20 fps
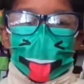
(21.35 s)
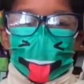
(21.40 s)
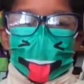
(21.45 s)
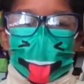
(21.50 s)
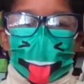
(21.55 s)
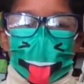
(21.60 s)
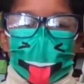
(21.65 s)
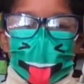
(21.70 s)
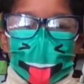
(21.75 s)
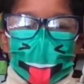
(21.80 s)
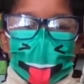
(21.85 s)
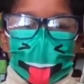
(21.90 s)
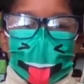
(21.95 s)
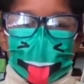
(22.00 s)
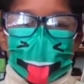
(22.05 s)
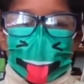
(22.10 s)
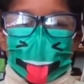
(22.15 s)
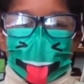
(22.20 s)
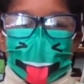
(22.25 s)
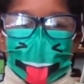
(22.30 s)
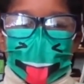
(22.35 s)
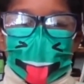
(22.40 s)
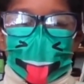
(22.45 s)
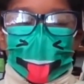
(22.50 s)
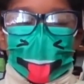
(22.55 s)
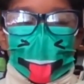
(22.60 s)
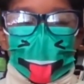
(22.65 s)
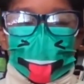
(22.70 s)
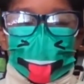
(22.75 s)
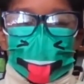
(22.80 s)
name is
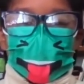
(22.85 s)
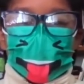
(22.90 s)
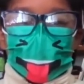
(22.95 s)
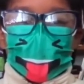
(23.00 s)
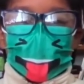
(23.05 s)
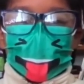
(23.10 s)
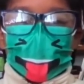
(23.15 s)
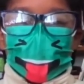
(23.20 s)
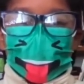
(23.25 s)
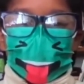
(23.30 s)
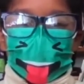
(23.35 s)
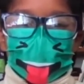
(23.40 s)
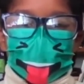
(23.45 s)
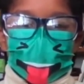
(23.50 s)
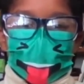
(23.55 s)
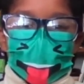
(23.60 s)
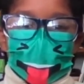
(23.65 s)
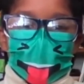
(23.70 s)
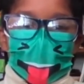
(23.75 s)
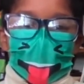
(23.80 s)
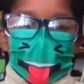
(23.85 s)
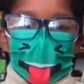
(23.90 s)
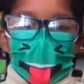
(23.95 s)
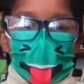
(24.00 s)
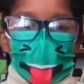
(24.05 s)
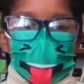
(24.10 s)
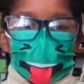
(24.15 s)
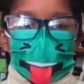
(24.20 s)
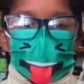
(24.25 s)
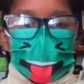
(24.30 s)
Adriana Harding.
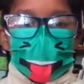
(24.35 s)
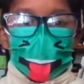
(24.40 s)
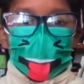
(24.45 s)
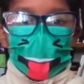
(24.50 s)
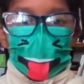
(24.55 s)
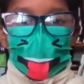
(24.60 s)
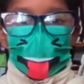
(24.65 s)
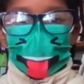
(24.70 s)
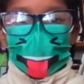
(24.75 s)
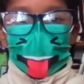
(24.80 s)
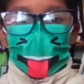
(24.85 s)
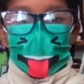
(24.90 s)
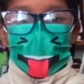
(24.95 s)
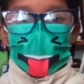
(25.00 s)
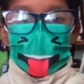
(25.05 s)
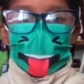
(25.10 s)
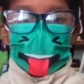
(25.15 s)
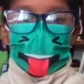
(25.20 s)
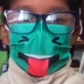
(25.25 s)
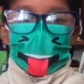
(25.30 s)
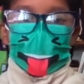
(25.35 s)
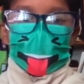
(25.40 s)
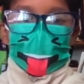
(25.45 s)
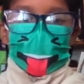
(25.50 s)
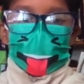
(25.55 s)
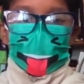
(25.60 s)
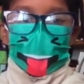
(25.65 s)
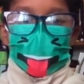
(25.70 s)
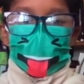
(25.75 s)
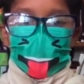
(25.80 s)
I'm in the fifth grade.
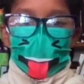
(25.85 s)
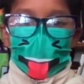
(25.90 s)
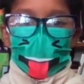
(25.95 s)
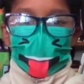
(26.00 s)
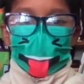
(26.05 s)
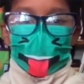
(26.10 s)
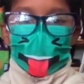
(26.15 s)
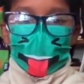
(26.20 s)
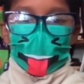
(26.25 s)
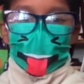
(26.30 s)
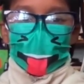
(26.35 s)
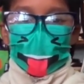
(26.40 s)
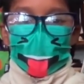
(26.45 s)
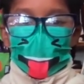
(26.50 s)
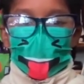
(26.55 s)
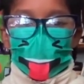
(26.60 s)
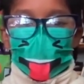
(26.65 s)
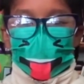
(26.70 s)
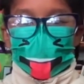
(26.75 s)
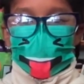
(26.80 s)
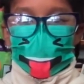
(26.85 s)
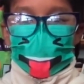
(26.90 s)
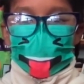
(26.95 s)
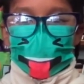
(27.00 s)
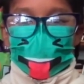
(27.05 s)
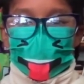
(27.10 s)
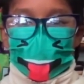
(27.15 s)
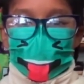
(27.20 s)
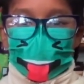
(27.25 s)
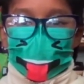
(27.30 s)
Please join me in saying the Pledge of
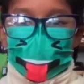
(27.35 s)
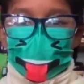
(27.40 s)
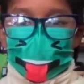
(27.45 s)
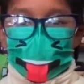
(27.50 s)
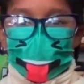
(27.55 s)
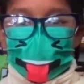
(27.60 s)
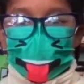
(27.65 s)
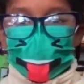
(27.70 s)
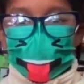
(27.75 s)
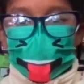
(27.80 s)
Allegiance.